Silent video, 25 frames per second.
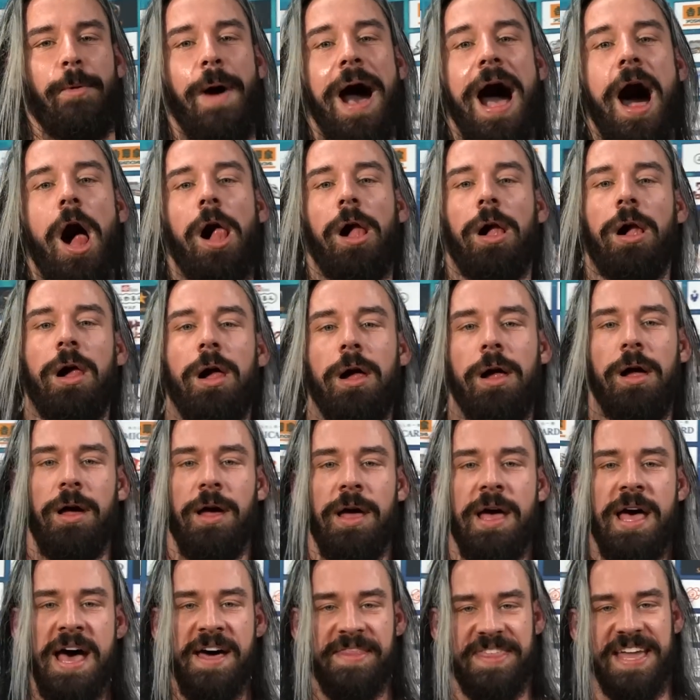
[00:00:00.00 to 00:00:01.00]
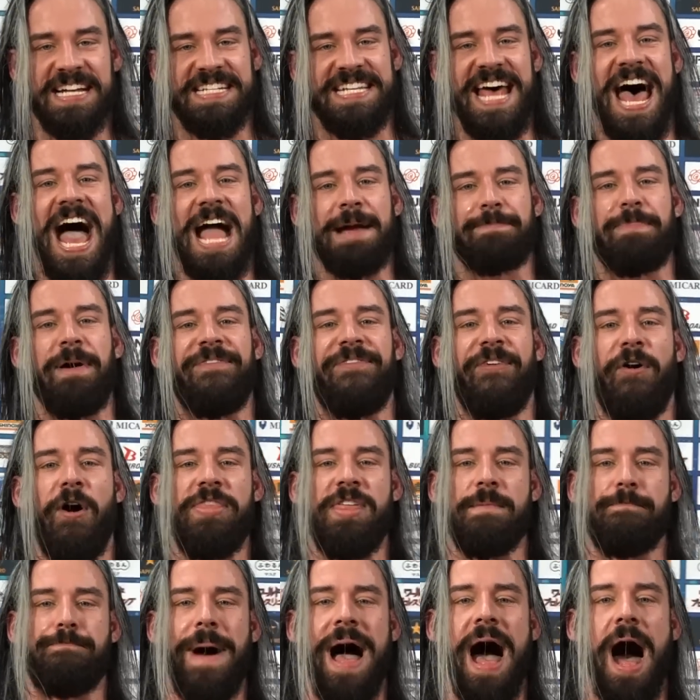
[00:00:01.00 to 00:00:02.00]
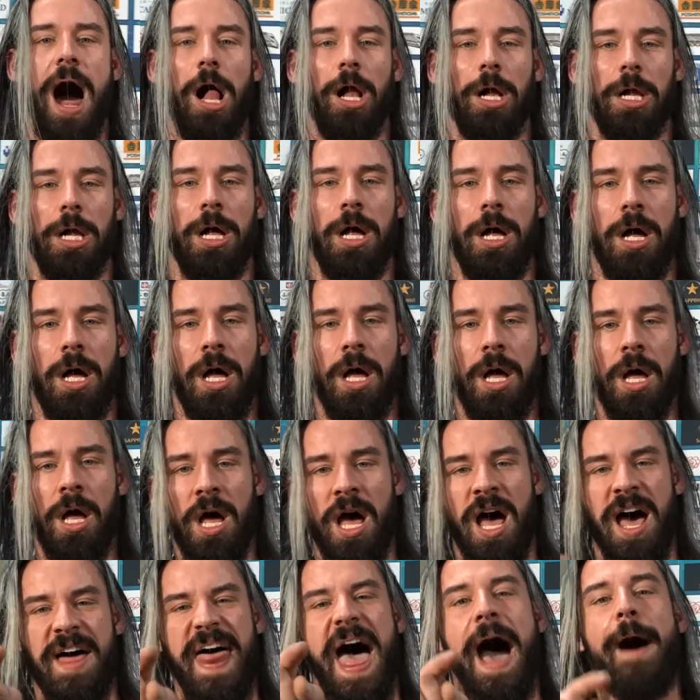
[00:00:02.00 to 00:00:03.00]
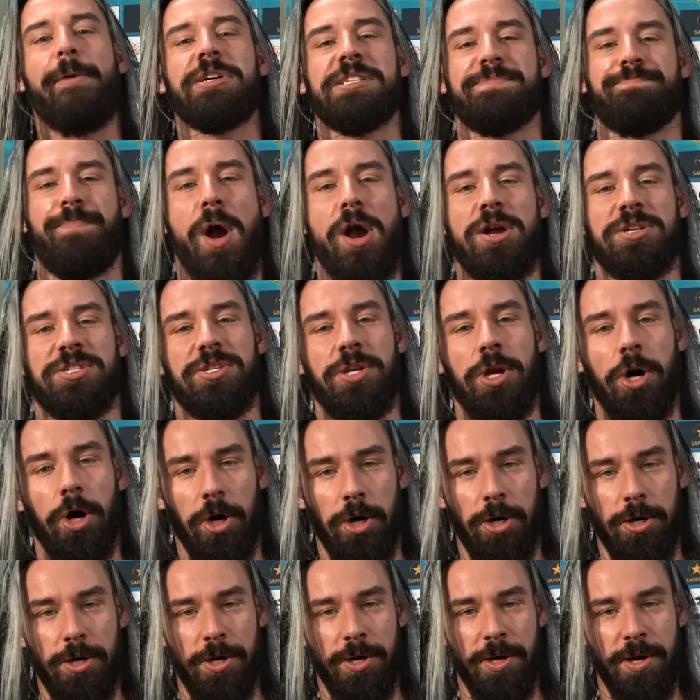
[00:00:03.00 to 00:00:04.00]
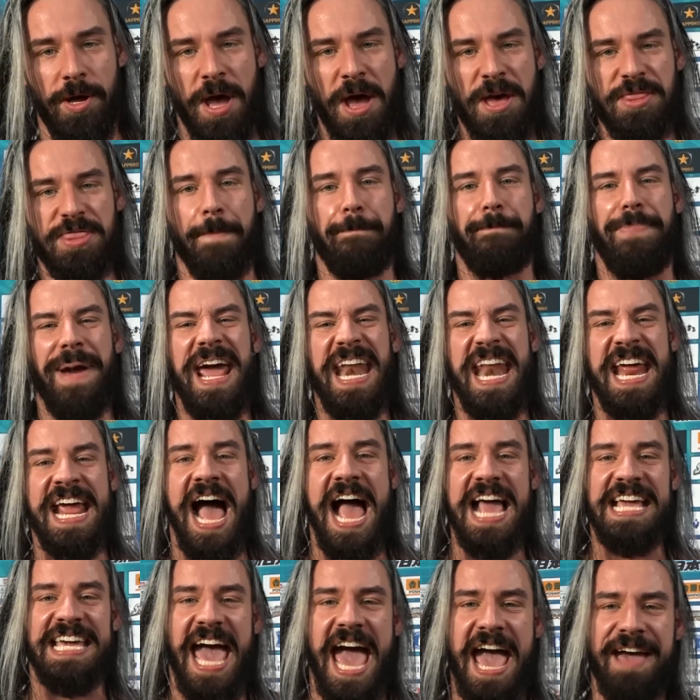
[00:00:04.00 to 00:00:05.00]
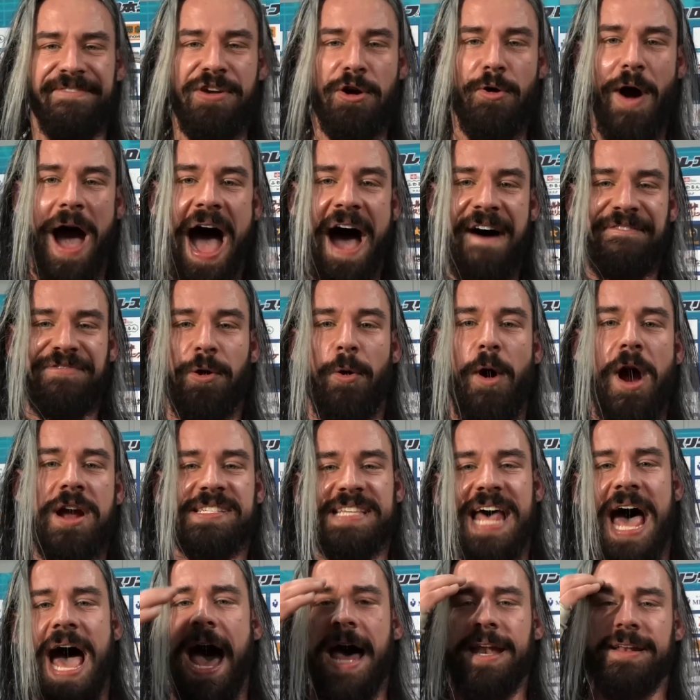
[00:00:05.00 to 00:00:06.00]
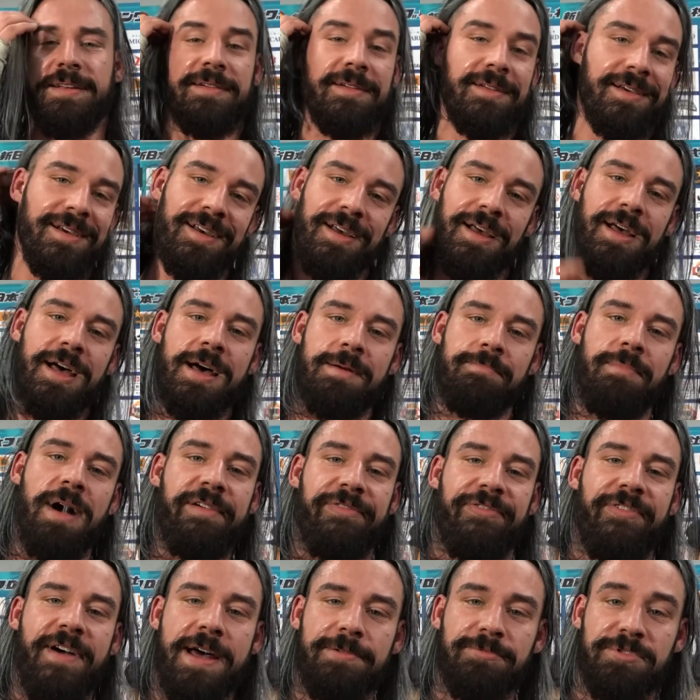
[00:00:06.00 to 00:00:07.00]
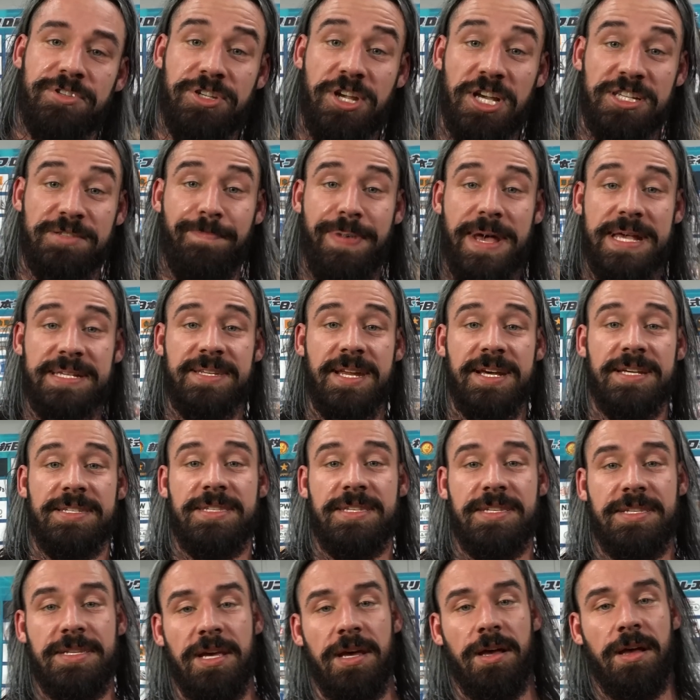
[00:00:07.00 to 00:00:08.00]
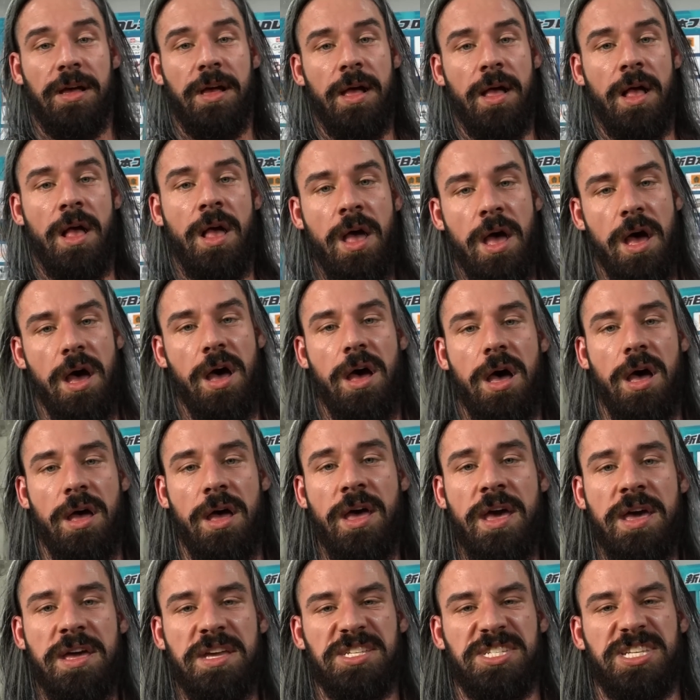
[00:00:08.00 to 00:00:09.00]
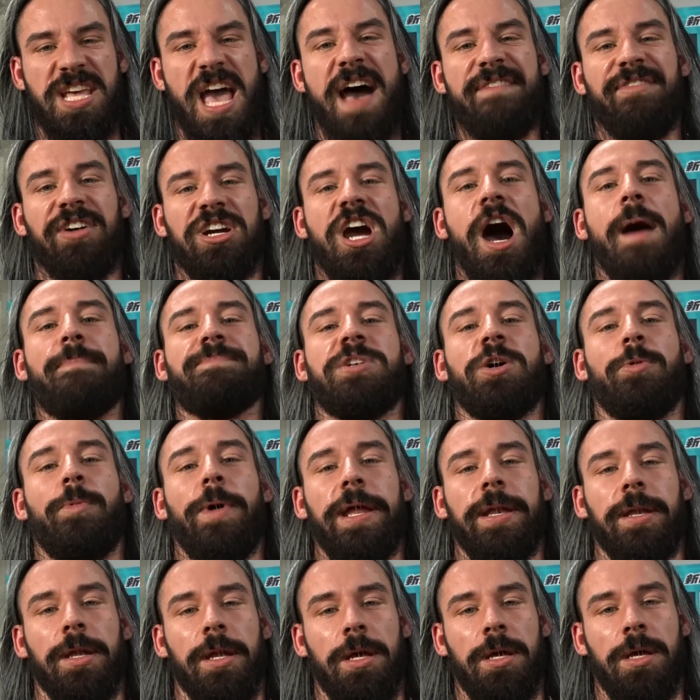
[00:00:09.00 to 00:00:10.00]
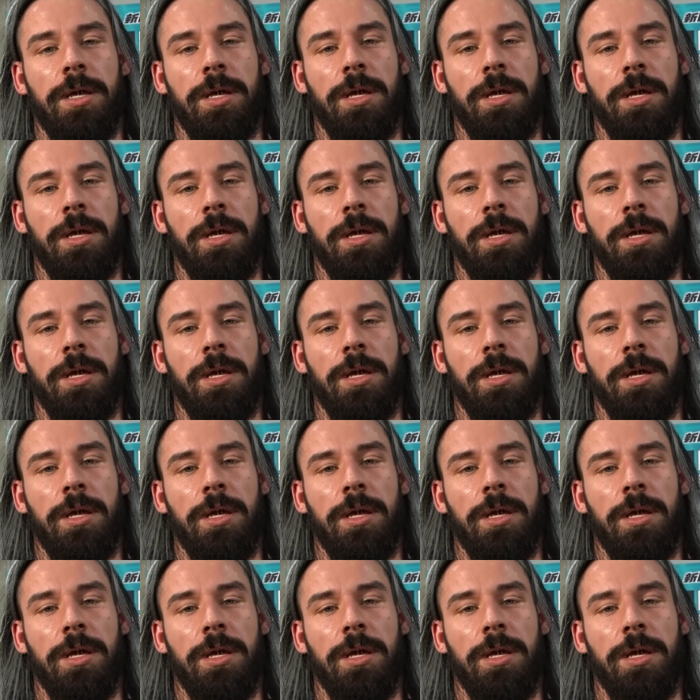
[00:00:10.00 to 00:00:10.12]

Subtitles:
Well, the attack before the bell, that was personal. The beating I gave you afterwards, that, my friend, was just business. You see, I have a cup to win.